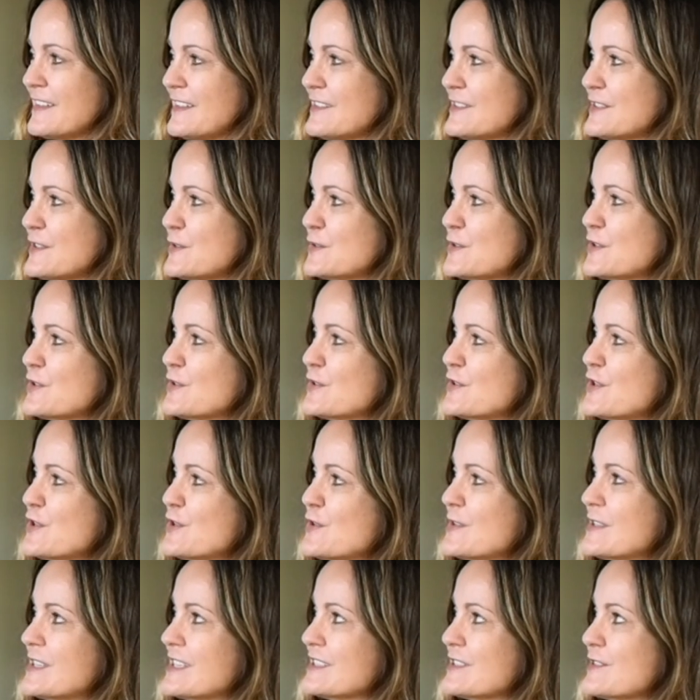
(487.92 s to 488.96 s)
So to
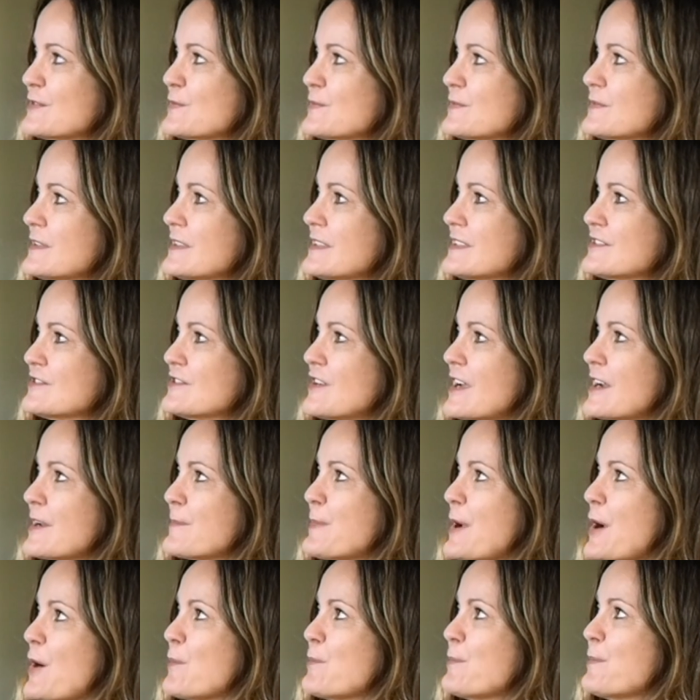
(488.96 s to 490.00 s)
you, it's not
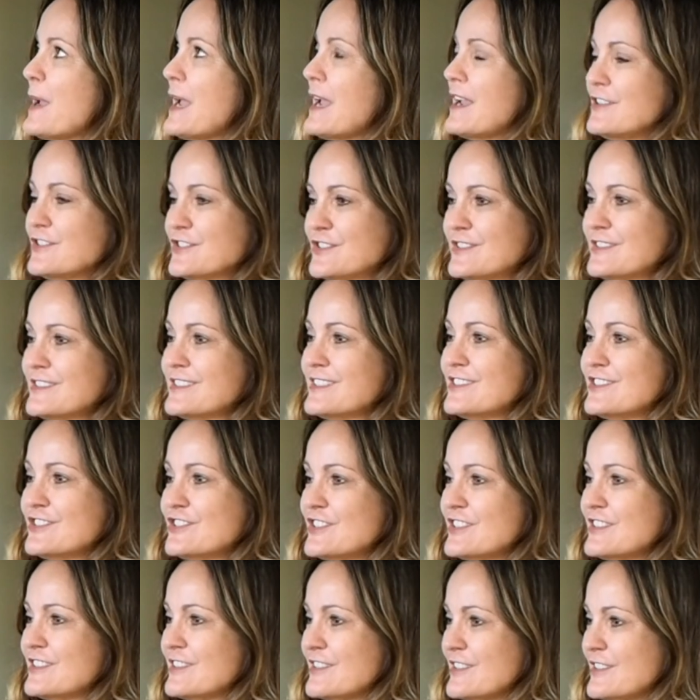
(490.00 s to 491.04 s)
about patience. It's
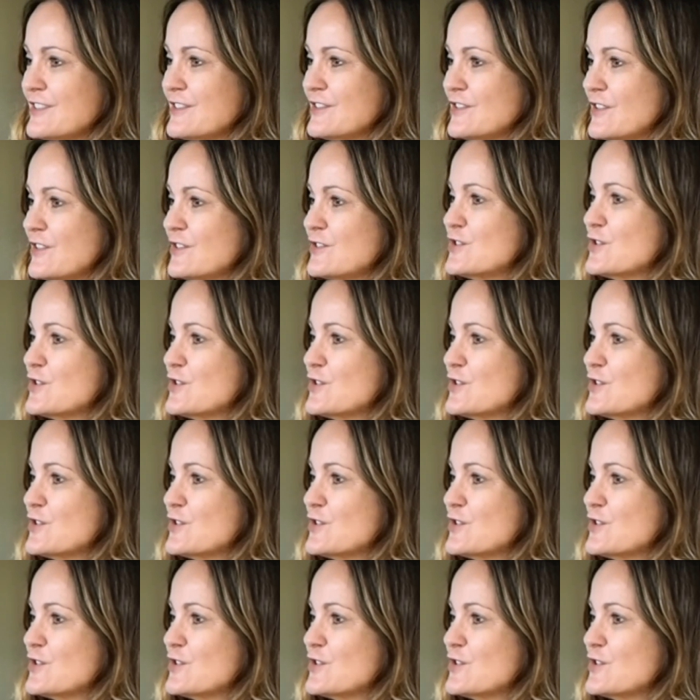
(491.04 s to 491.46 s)
just the